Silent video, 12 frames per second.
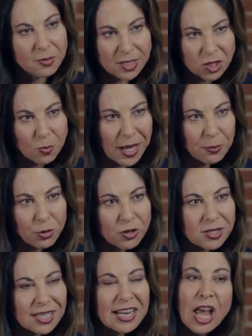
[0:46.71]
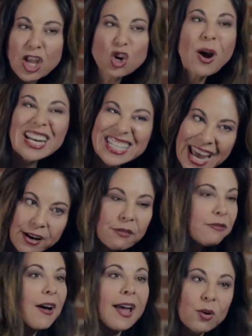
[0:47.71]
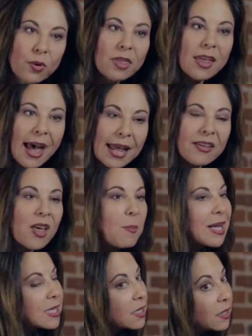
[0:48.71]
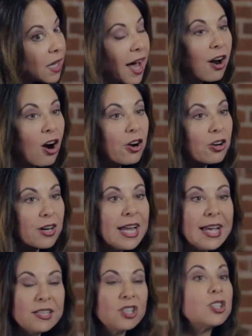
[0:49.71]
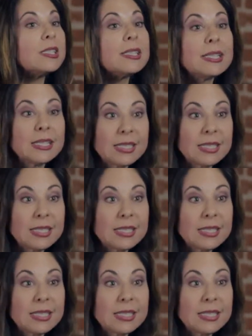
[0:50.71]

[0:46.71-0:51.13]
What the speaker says: I'm such a bad person, you're identifying with that, and that makes it a lot harder to just